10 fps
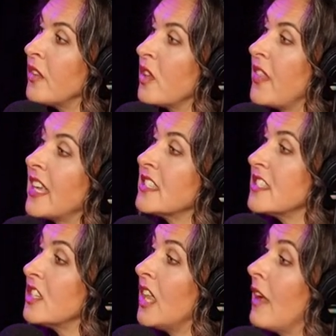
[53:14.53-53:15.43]
so they can
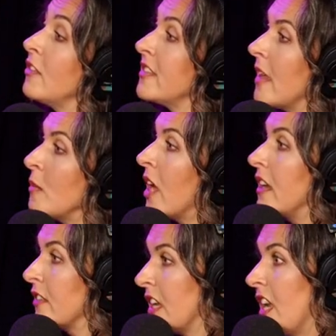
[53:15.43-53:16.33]
still have some
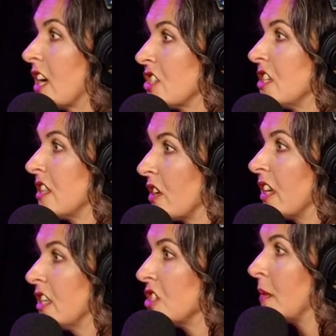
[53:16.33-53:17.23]
kind of connection to their
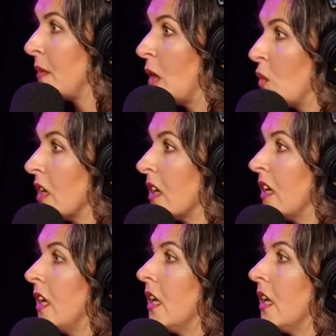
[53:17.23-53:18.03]
kinship network.